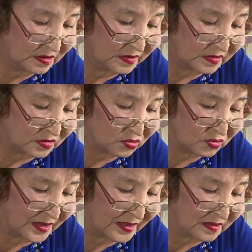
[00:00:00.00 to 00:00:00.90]
iki
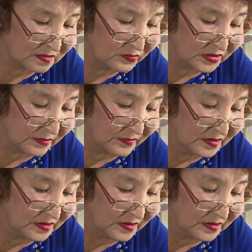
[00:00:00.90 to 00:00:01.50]
sudarı olbıta.